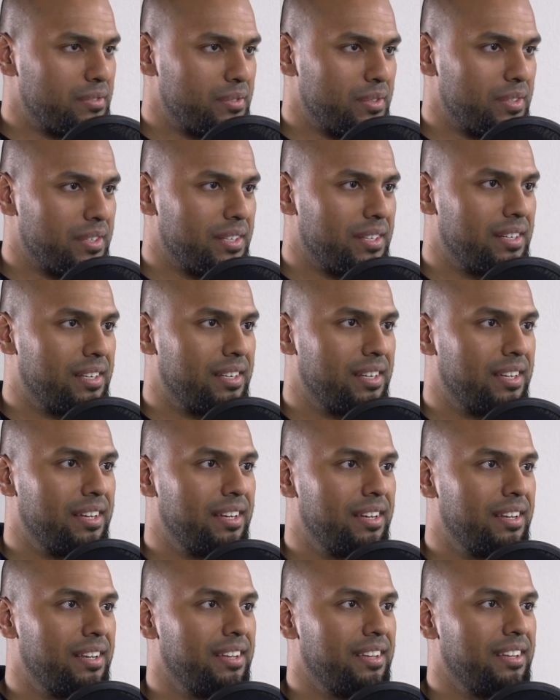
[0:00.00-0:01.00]
it for? I don't
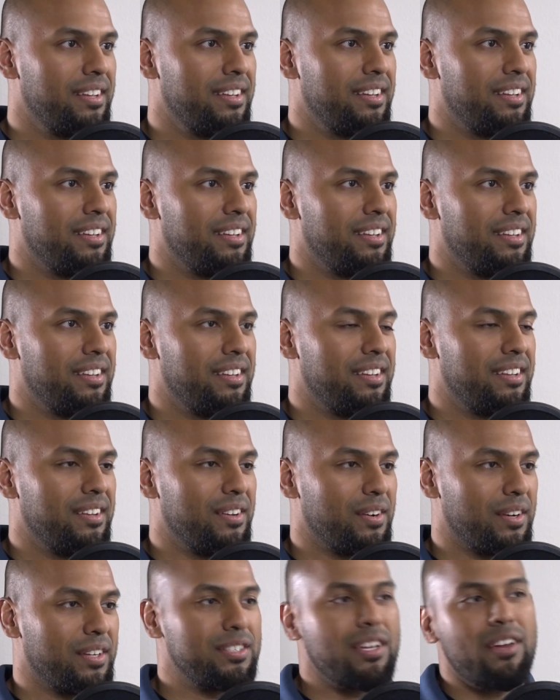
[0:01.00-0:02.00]
know.
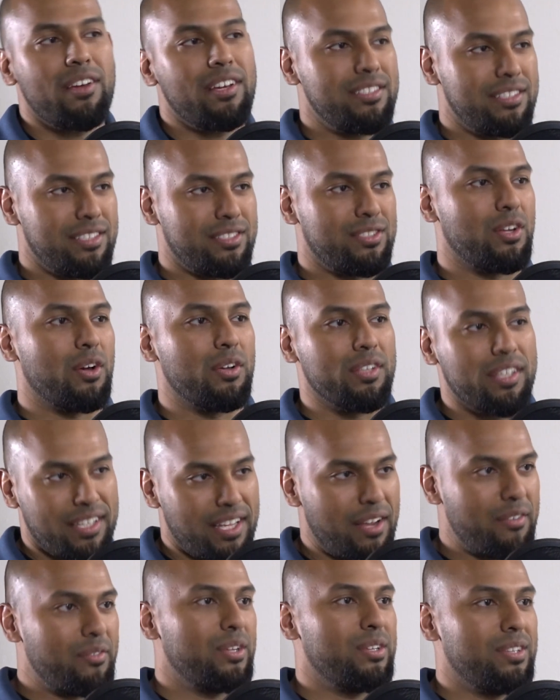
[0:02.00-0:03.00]
Okay, so it's just known
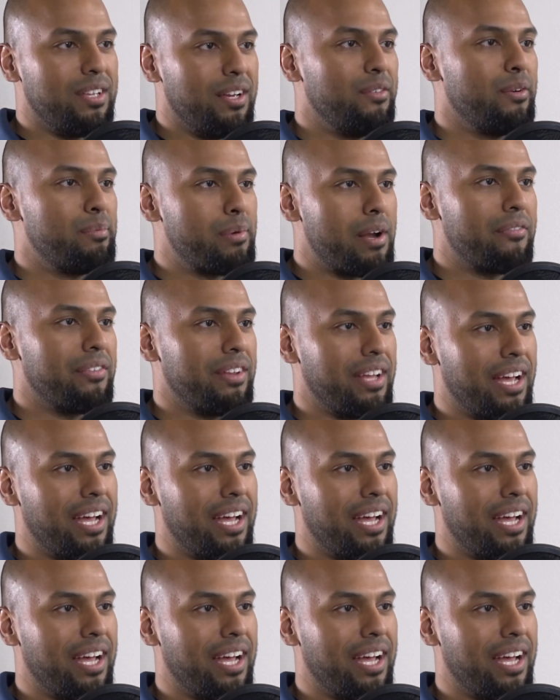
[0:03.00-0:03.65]
that every every prophet